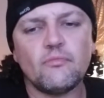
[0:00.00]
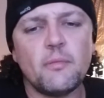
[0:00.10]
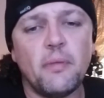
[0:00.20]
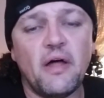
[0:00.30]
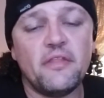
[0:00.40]

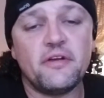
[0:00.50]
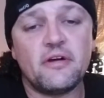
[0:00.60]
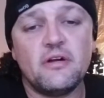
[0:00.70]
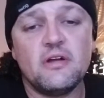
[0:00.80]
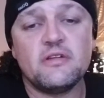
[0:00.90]
But
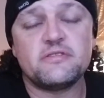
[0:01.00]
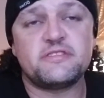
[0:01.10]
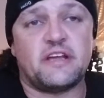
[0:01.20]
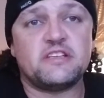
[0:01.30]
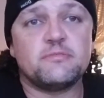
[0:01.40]
they're
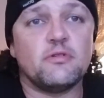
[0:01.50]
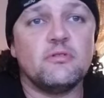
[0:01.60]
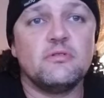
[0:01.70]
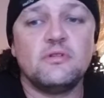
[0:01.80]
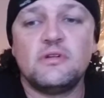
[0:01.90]

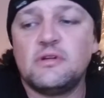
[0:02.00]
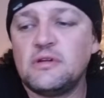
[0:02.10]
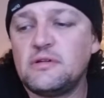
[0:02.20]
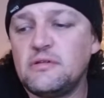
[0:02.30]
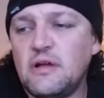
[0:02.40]
sensible.
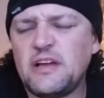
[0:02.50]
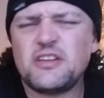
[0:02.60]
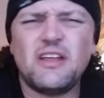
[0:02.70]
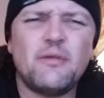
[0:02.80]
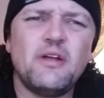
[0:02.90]

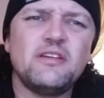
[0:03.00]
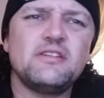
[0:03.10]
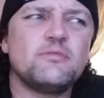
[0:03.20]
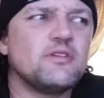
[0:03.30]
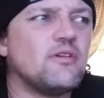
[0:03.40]
Actually, I would
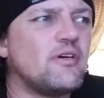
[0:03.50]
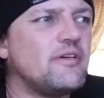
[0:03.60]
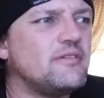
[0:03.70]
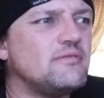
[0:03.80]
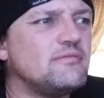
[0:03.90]
actually regard,